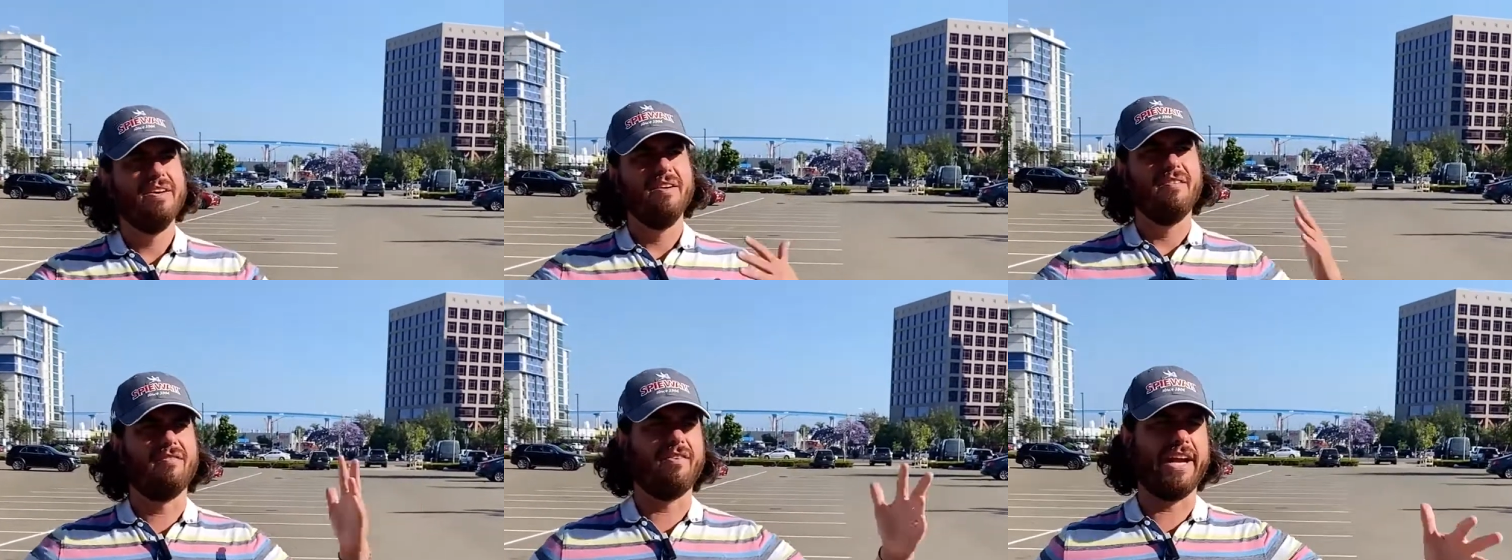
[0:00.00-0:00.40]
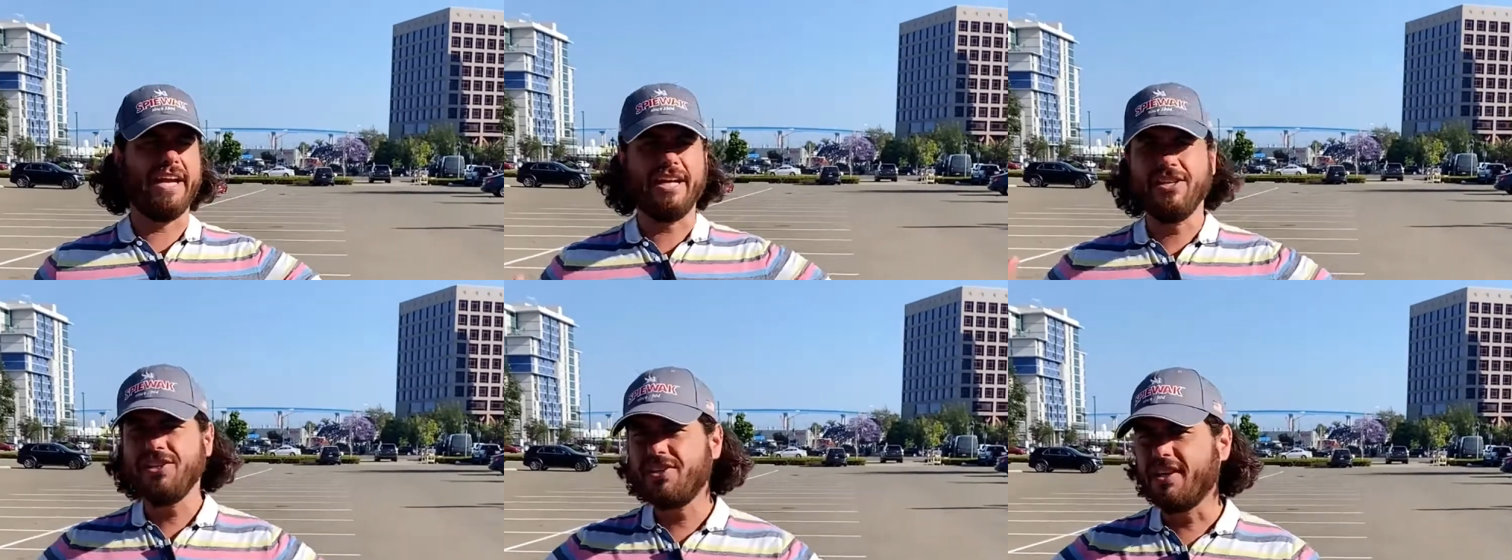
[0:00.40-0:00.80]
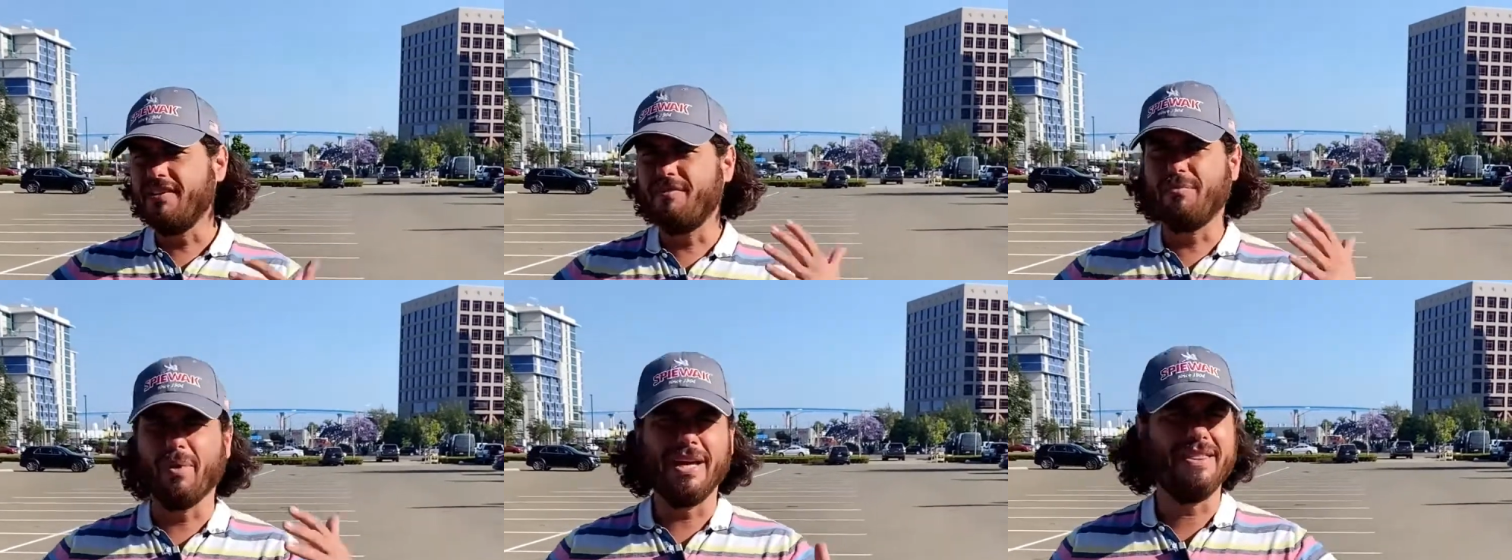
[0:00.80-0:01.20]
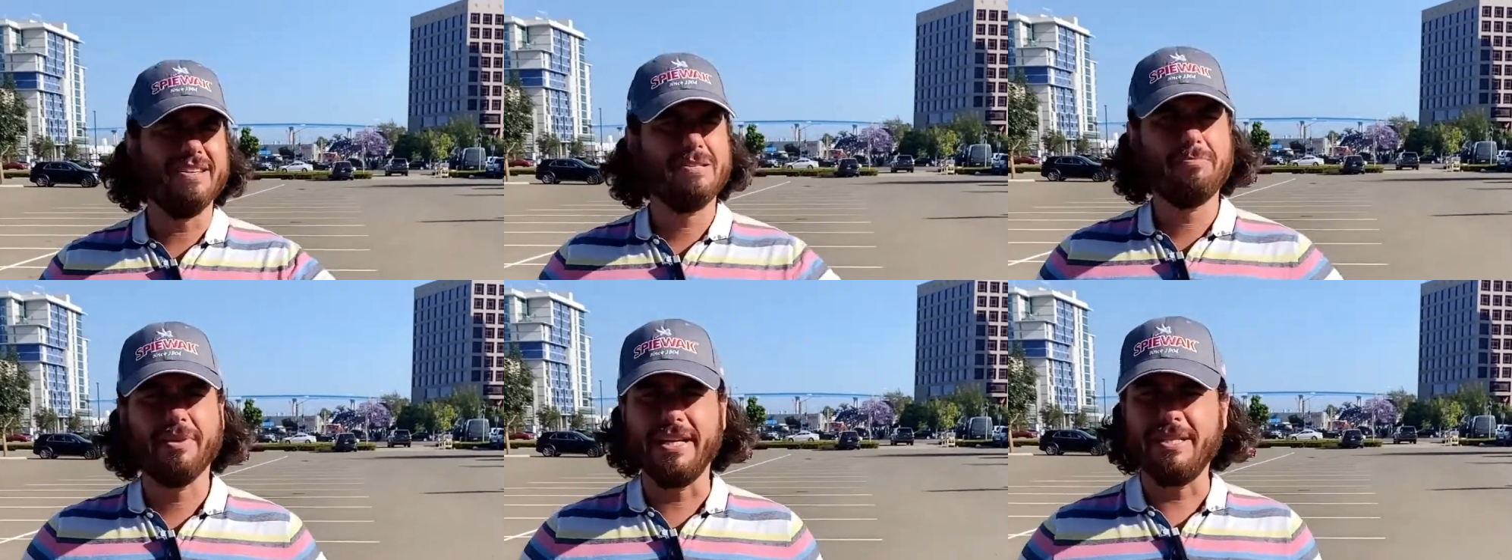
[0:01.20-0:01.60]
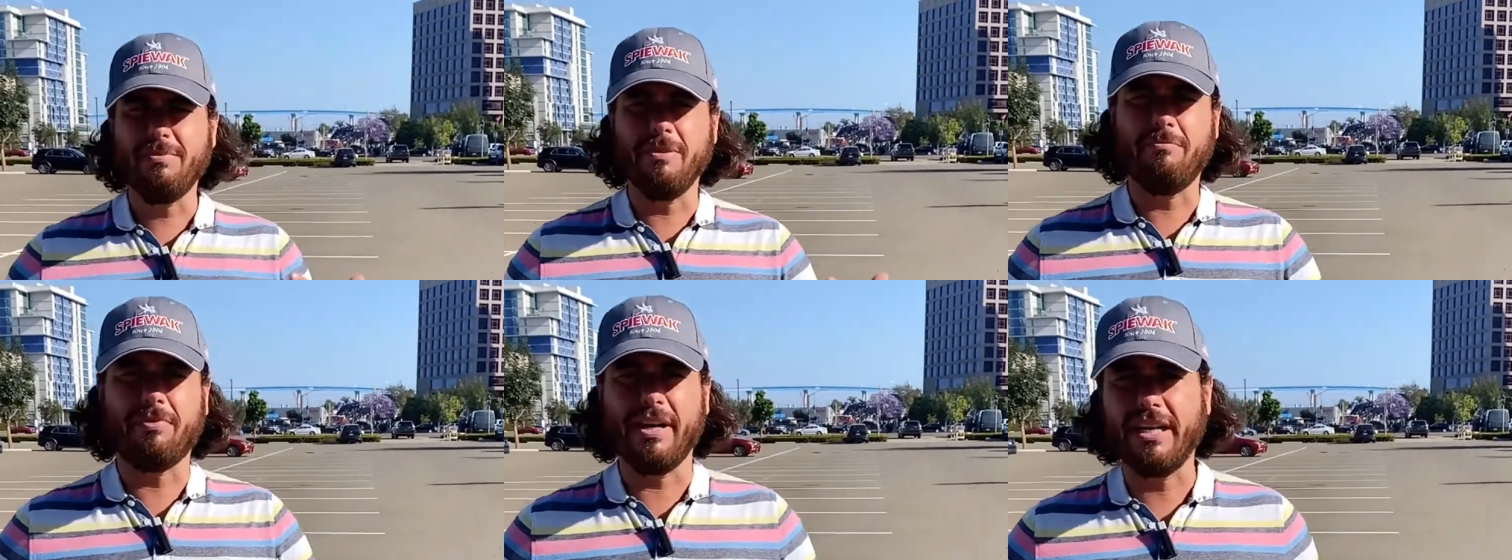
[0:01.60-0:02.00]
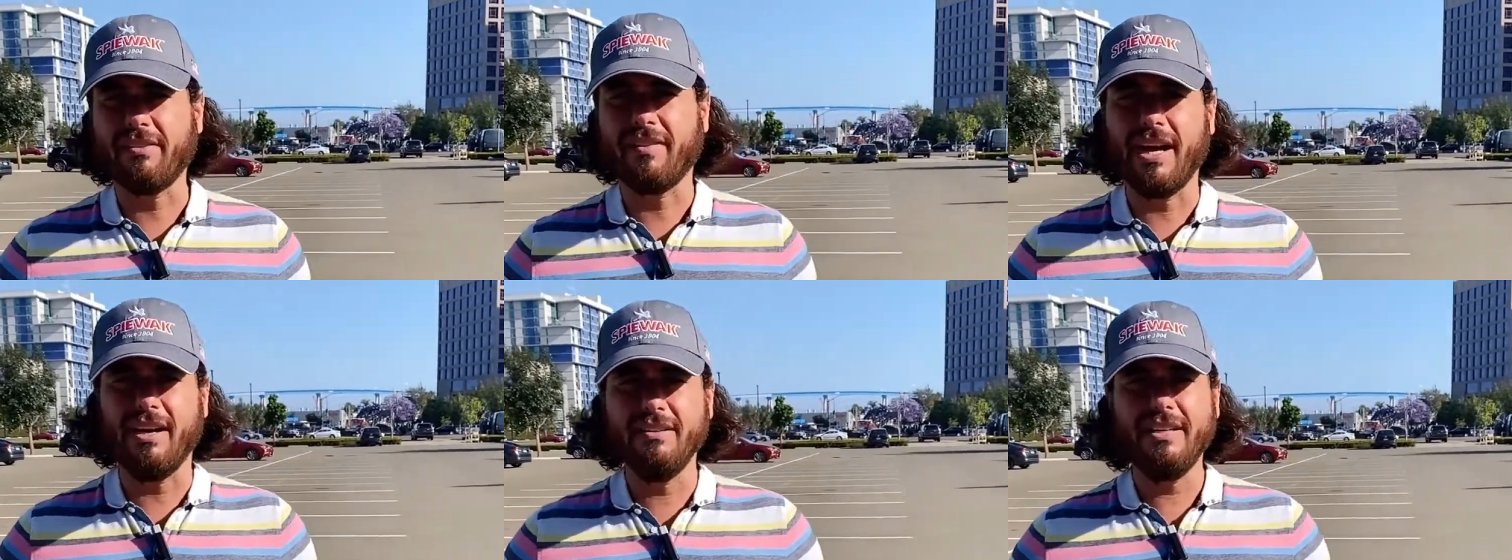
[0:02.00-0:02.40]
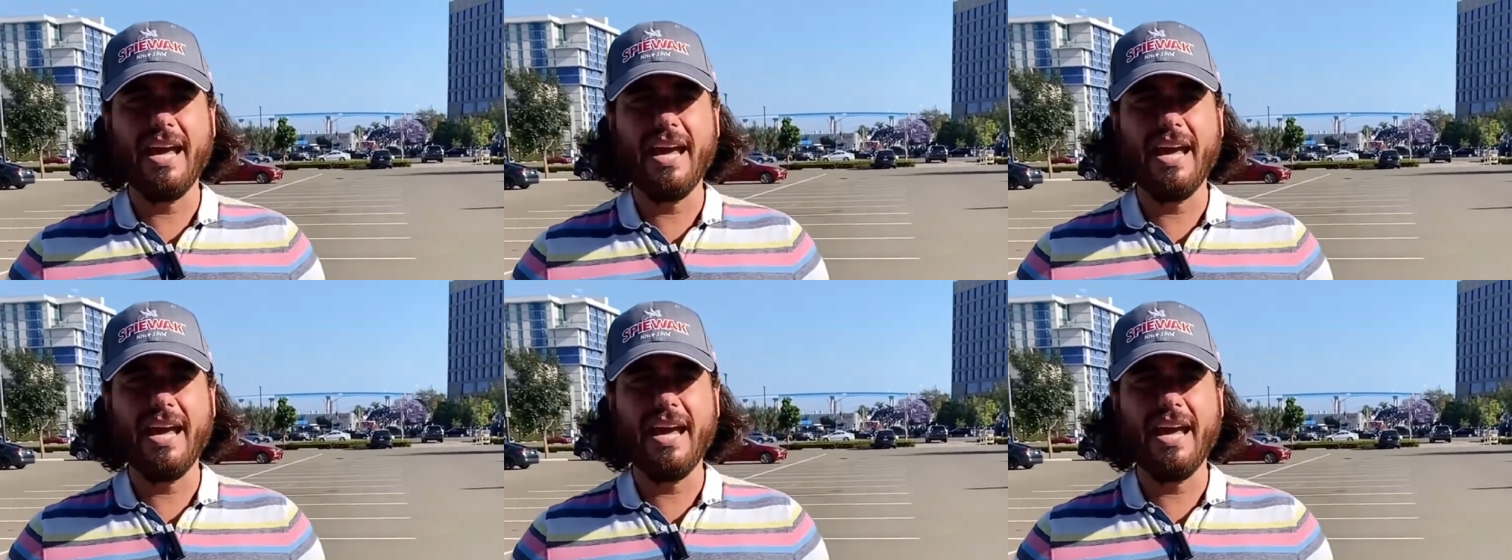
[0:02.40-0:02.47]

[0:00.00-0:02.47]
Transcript: range of when this place would break ground.